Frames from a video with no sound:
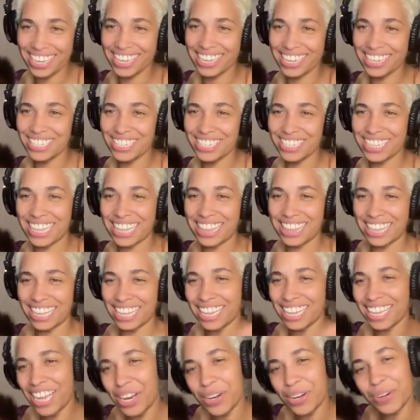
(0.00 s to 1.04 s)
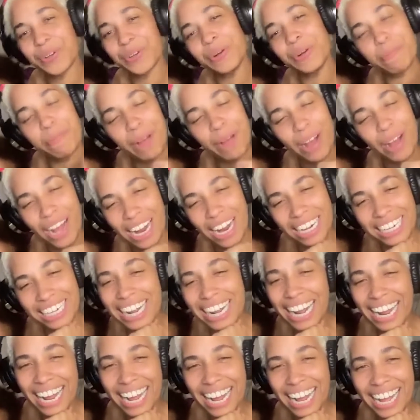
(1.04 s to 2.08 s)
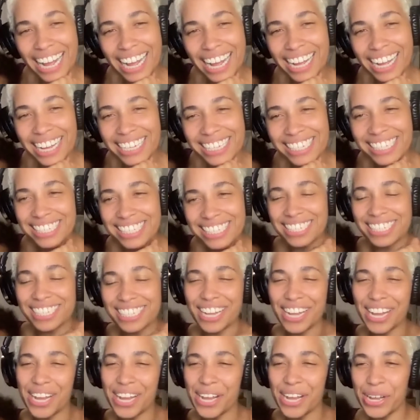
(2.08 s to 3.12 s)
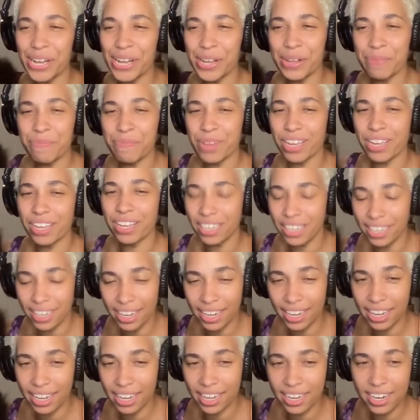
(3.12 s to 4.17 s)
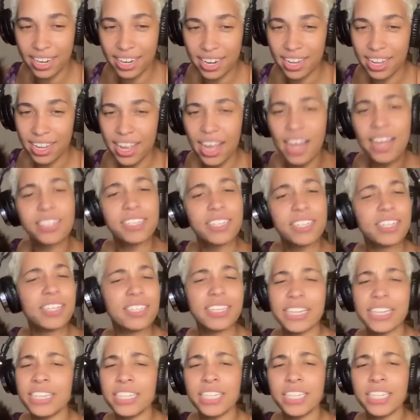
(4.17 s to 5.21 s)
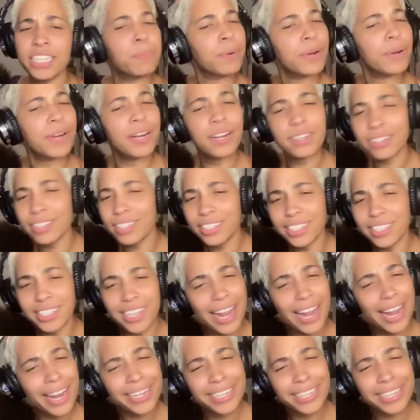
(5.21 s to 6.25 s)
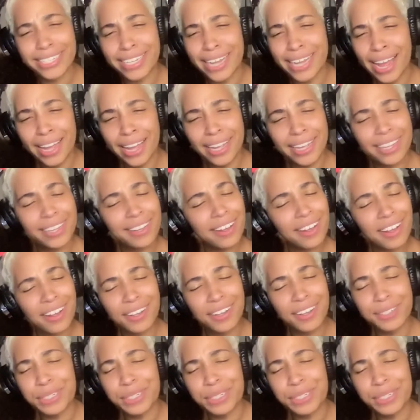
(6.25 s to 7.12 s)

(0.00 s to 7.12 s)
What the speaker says: in to the Think Loud Crew podcast. Again, just send some prayers to Cheyenne and Zach, y'all.